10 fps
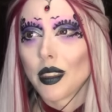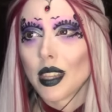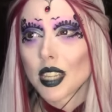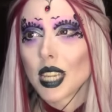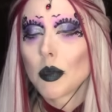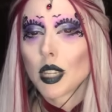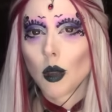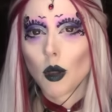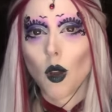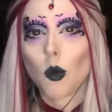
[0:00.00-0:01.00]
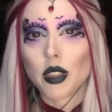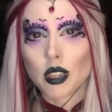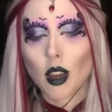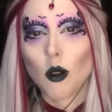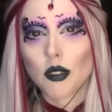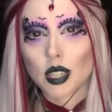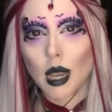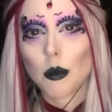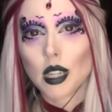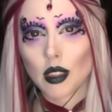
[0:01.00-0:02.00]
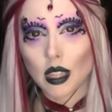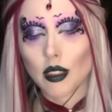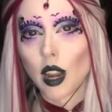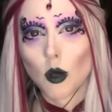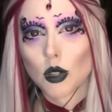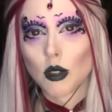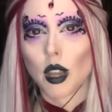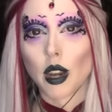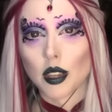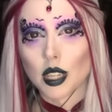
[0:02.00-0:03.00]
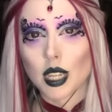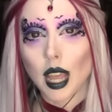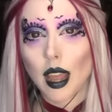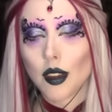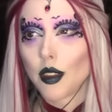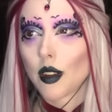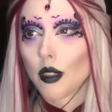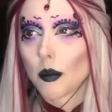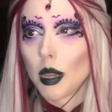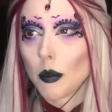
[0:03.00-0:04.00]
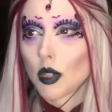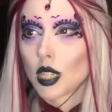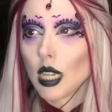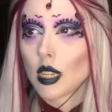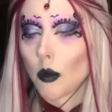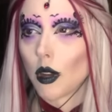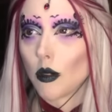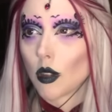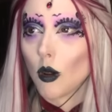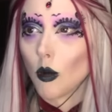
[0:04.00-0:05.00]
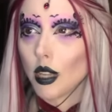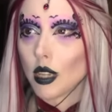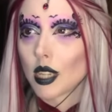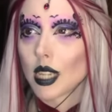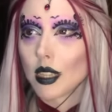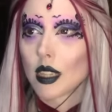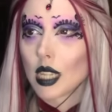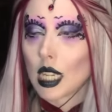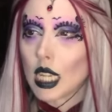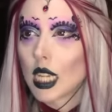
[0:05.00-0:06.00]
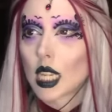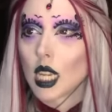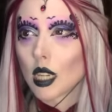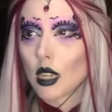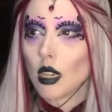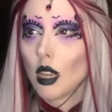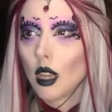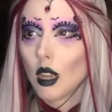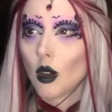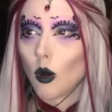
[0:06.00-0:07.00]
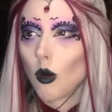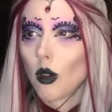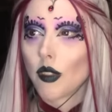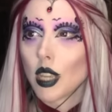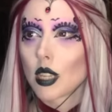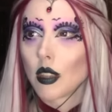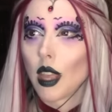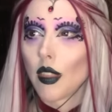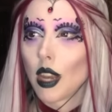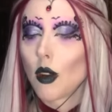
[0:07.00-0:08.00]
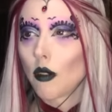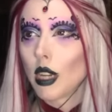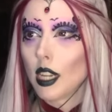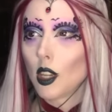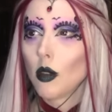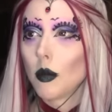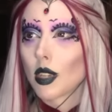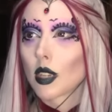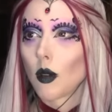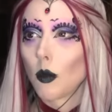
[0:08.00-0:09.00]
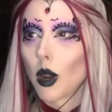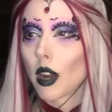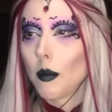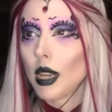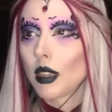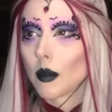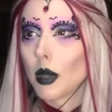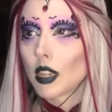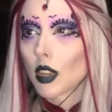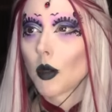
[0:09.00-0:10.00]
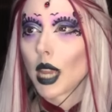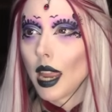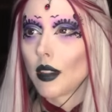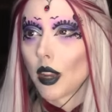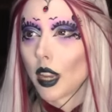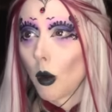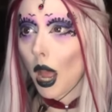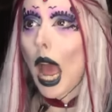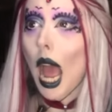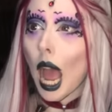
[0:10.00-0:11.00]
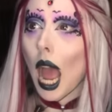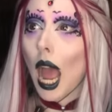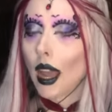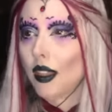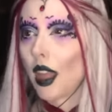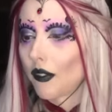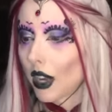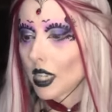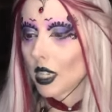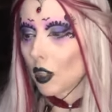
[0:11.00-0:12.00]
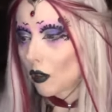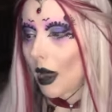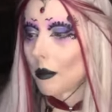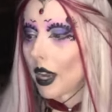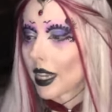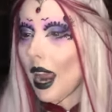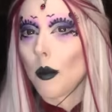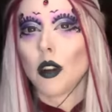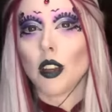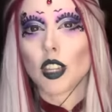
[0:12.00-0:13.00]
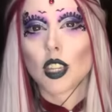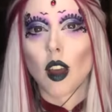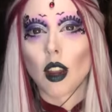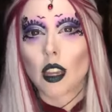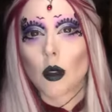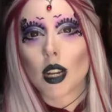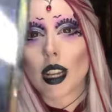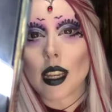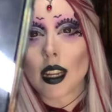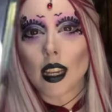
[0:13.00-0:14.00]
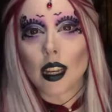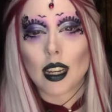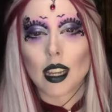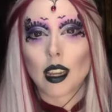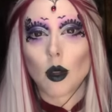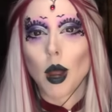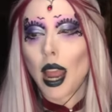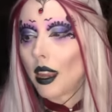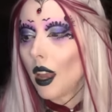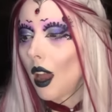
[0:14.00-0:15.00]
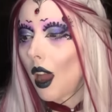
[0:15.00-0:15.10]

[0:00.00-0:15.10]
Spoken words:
It seems to go along with this cult of celebrity thing that I also don't understand, you know, that people see someone who's got all these statistics and all of this and they're not really human. So when I meet them, it's okay if I go in their face and grab my camera and just start, you know, click, click, click, click, clicking away.